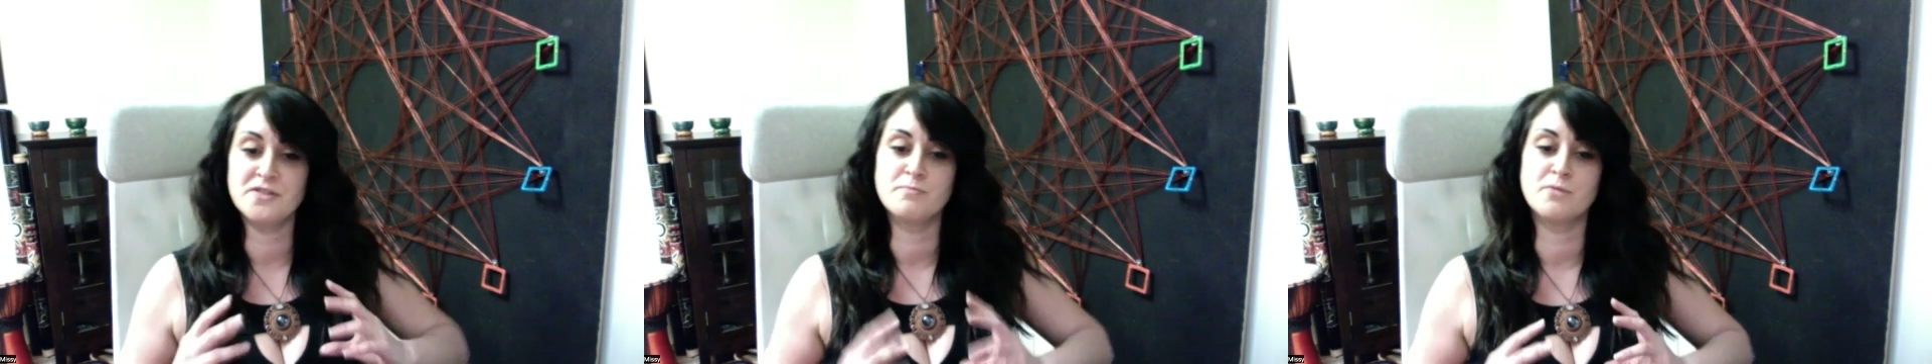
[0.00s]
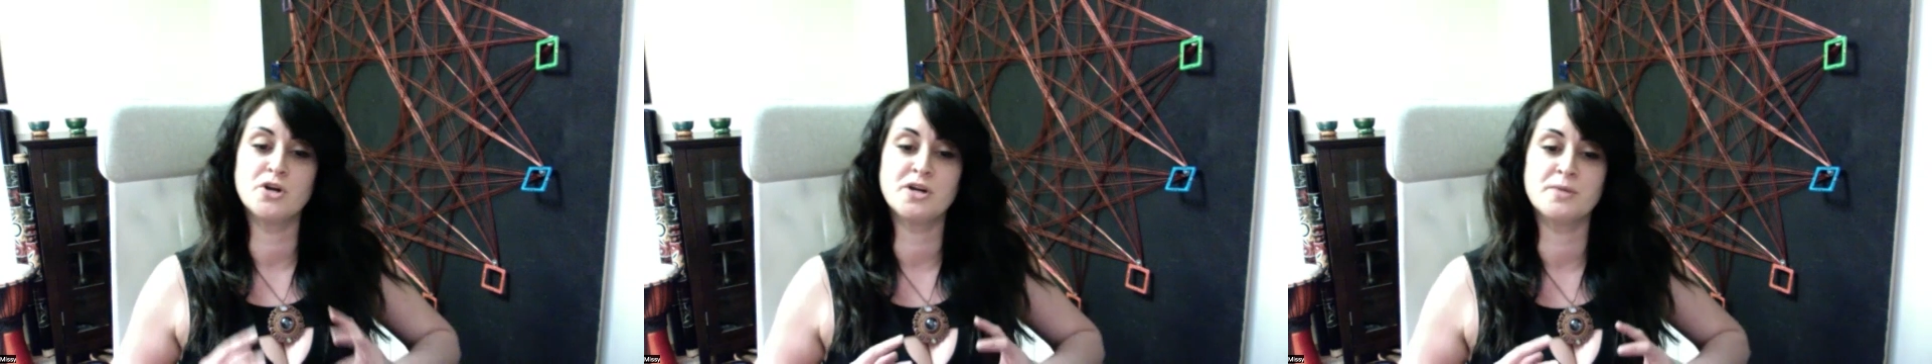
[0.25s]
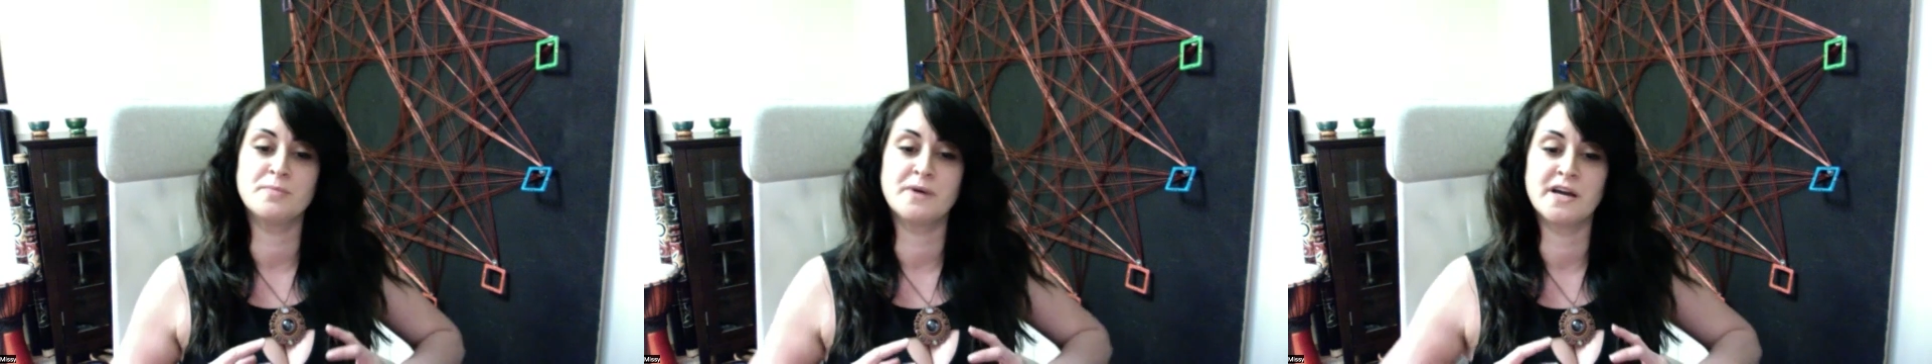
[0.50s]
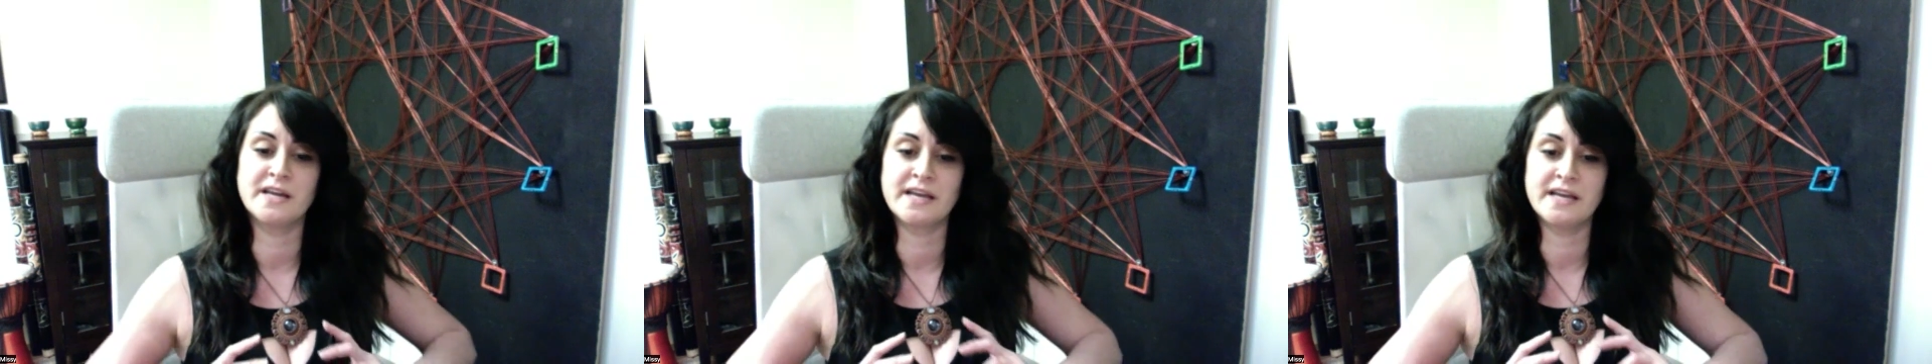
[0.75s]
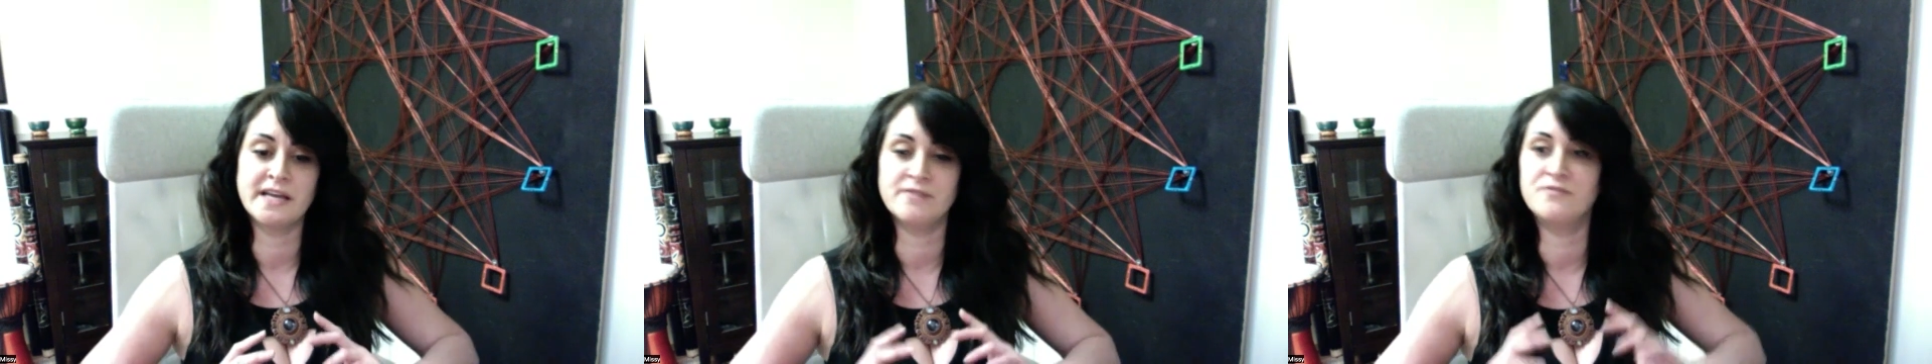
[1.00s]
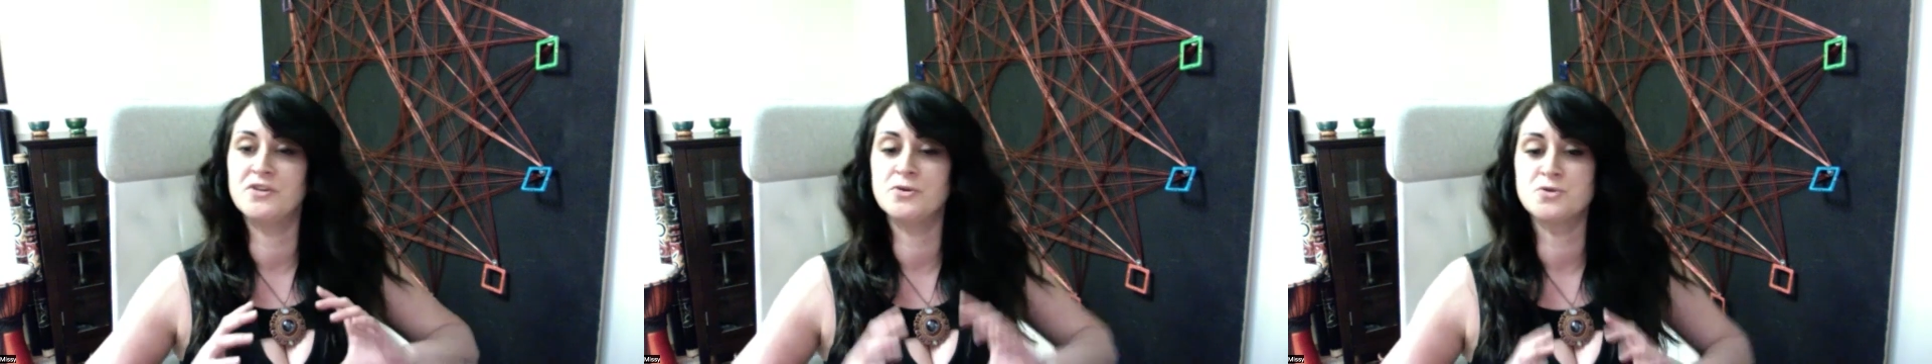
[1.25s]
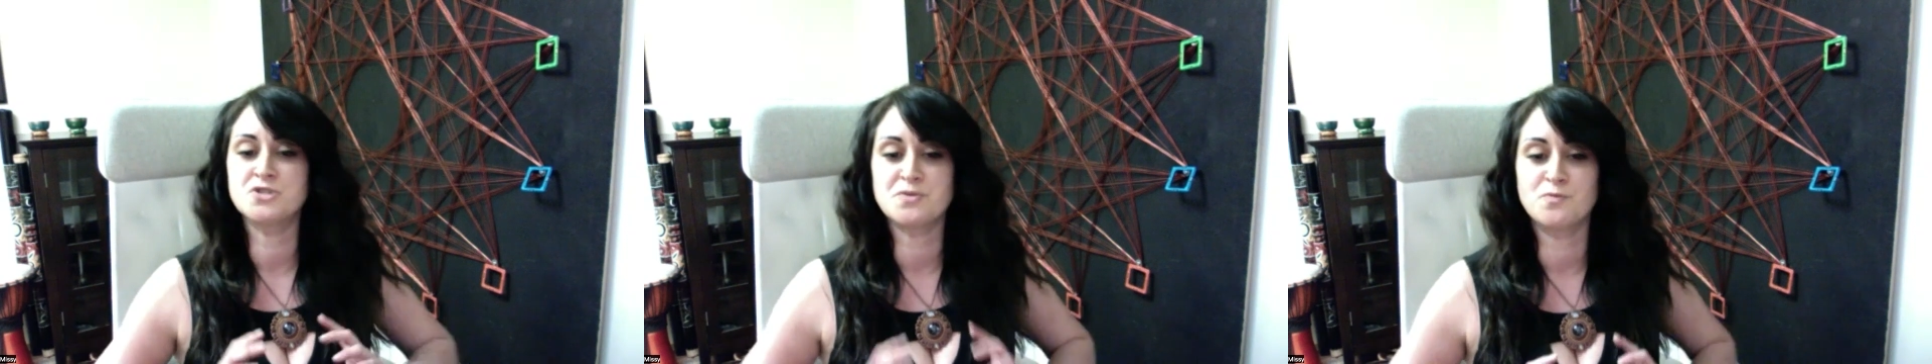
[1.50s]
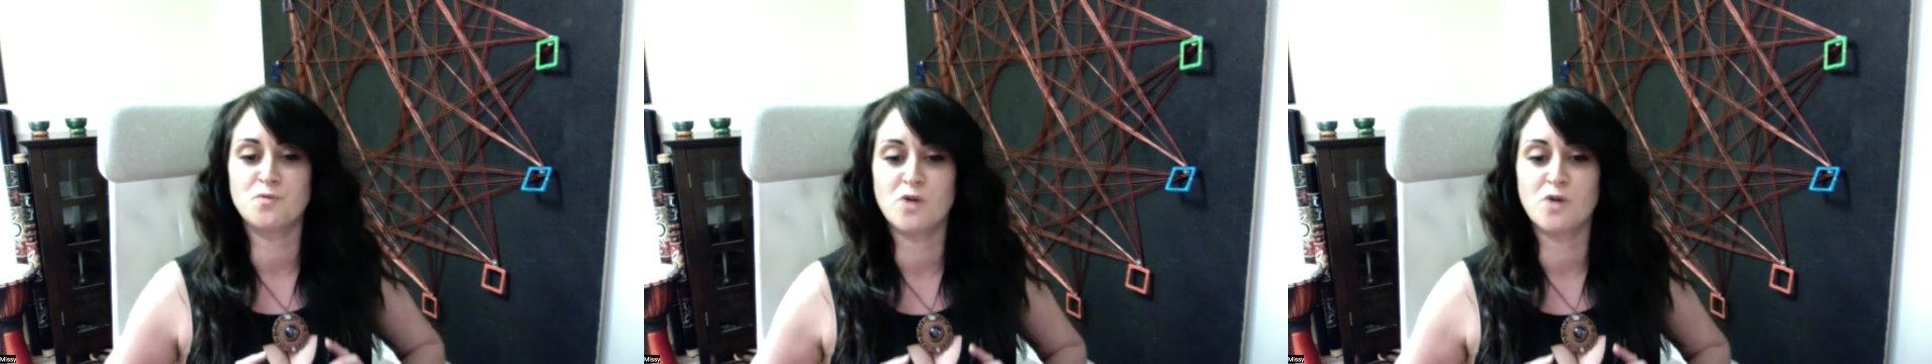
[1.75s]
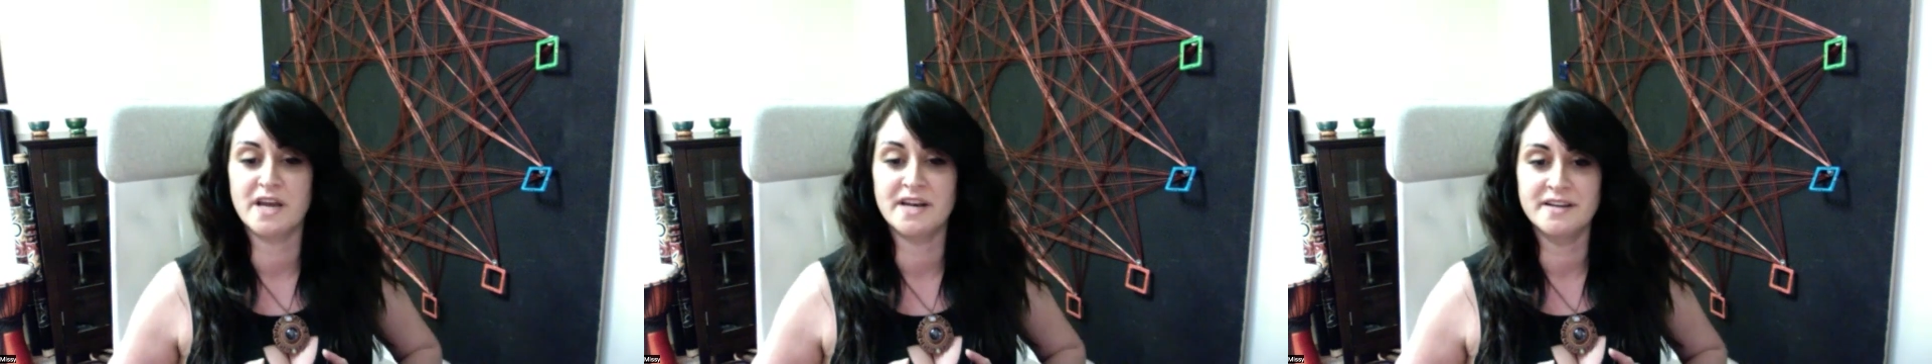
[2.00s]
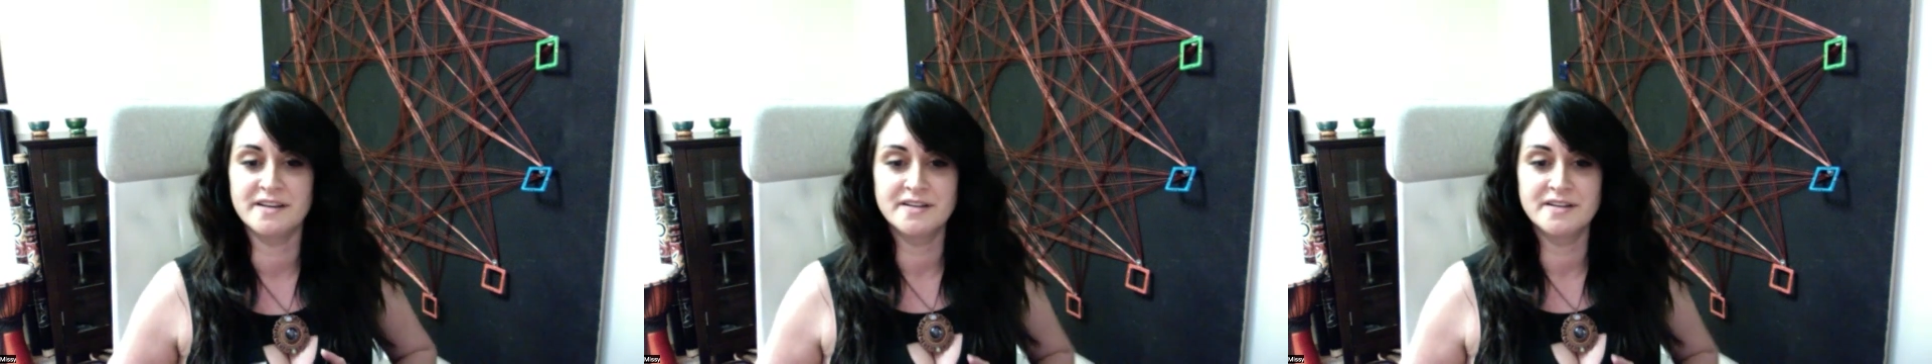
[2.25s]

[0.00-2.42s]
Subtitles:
Merkaba infused in one.